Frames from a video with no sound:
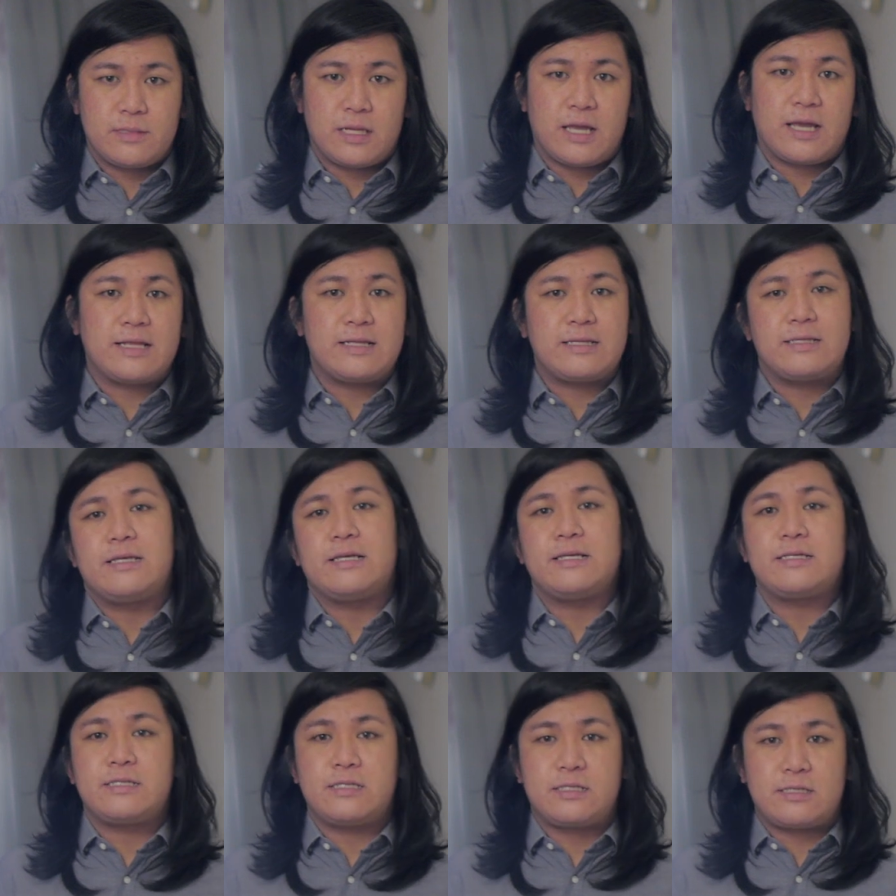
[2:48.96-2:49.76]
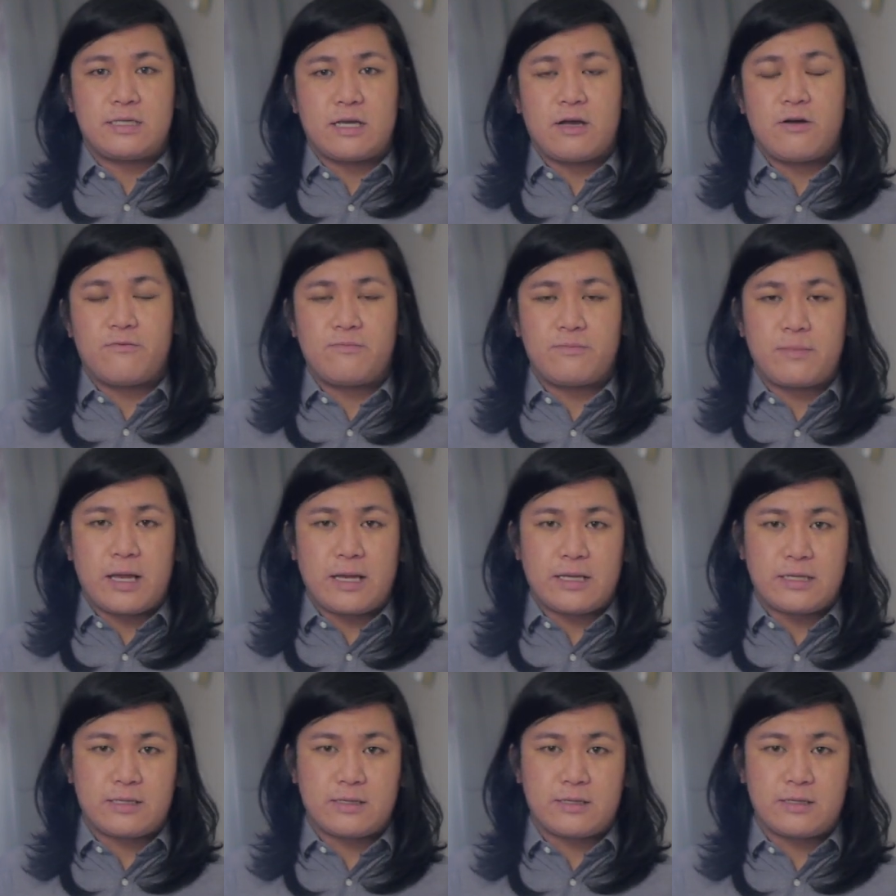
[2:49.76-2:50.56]
And this
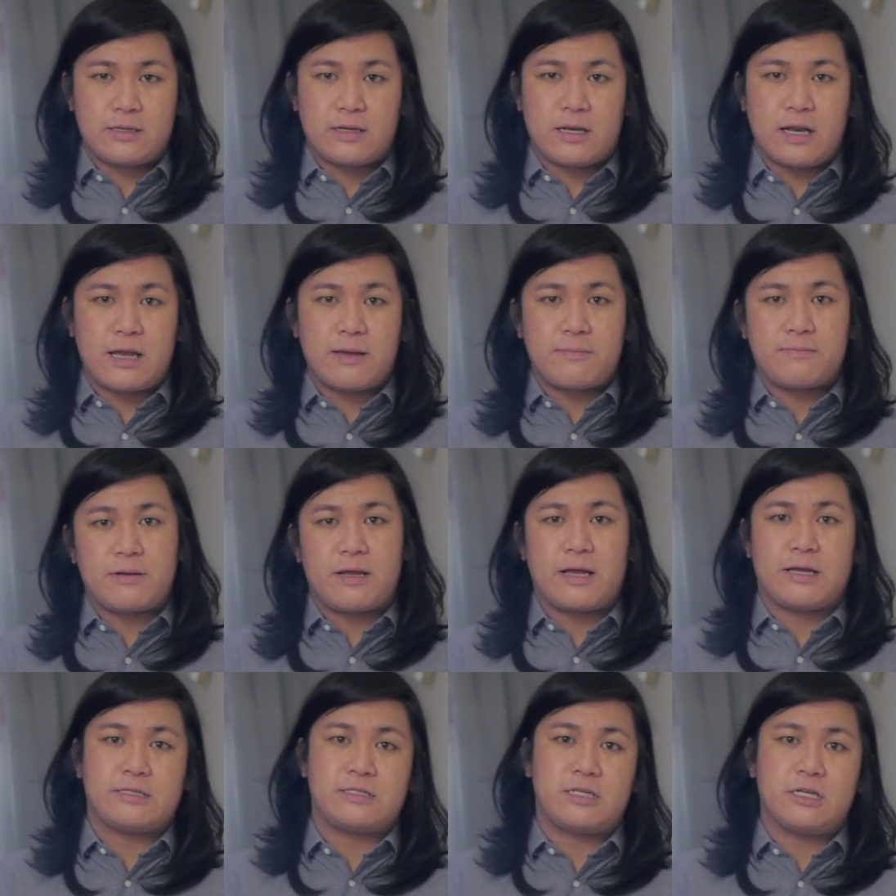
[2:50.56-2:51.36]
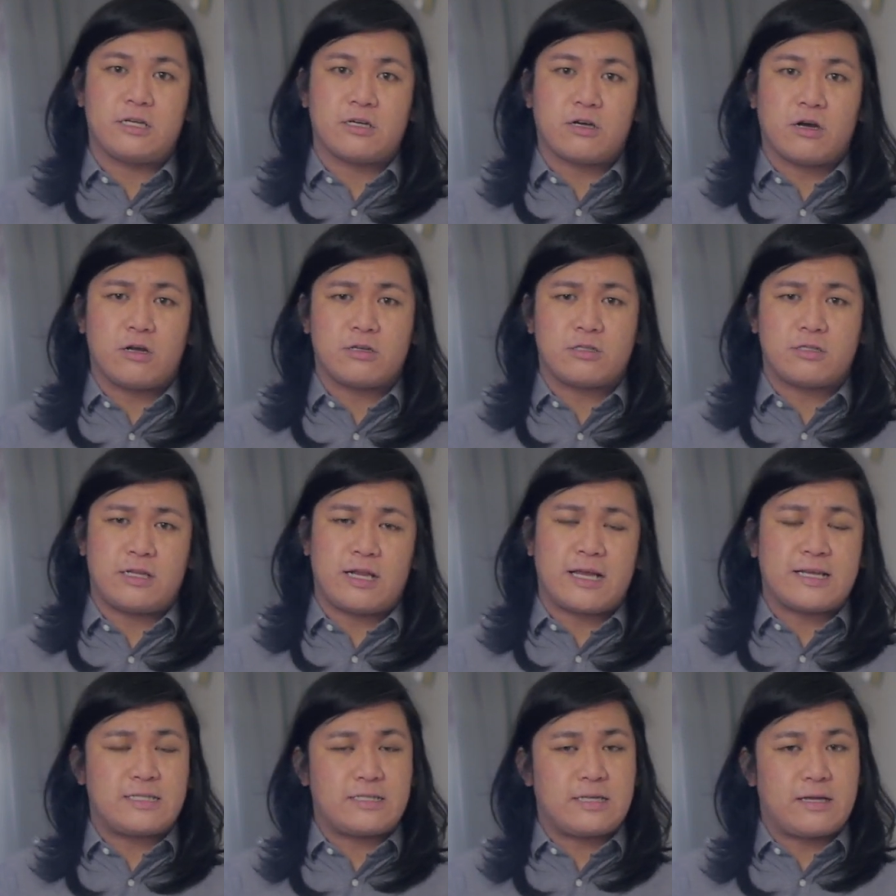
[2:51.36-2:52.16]
self-made clamp actually costs
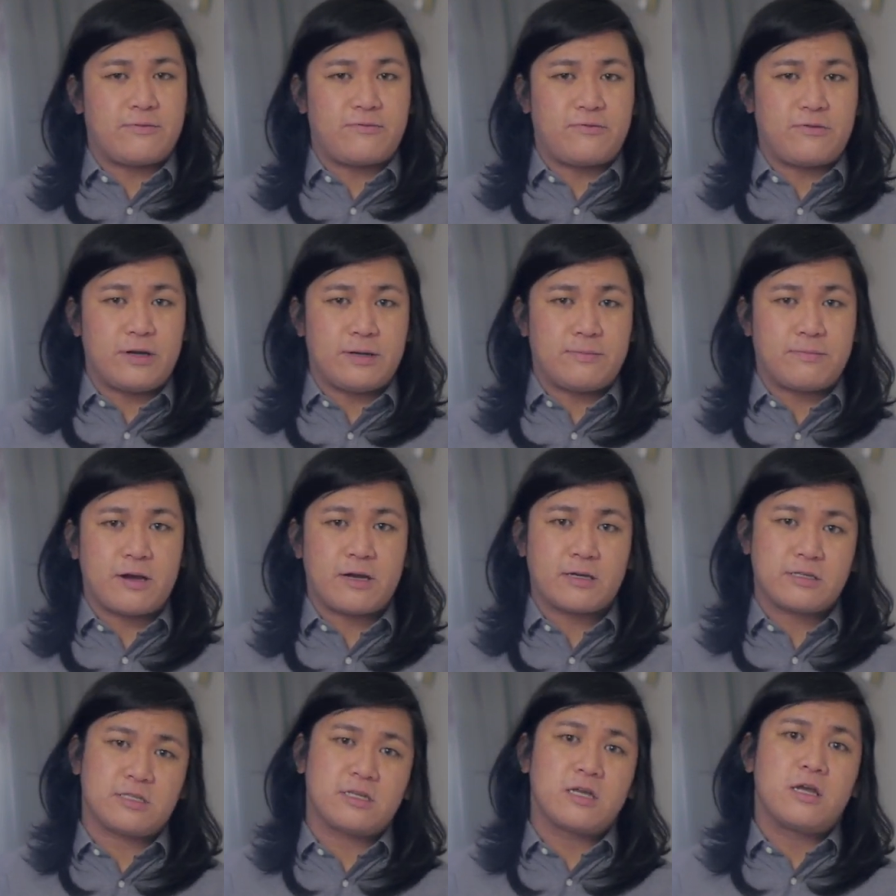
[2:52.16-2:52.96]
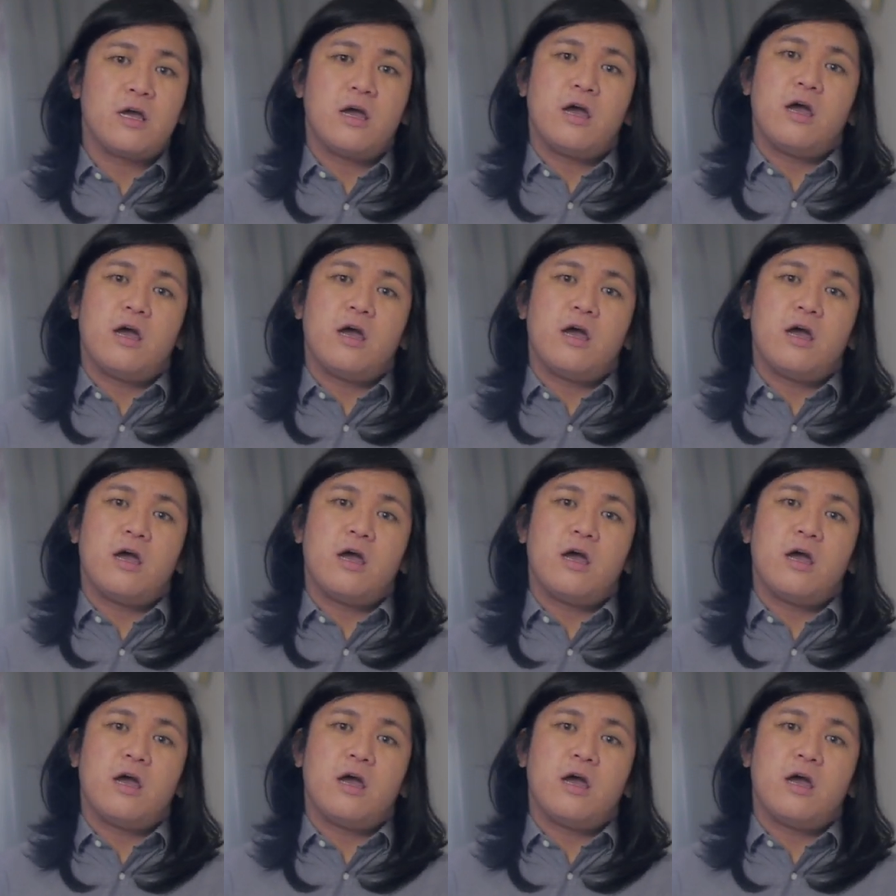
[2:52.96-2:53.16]
less than $3,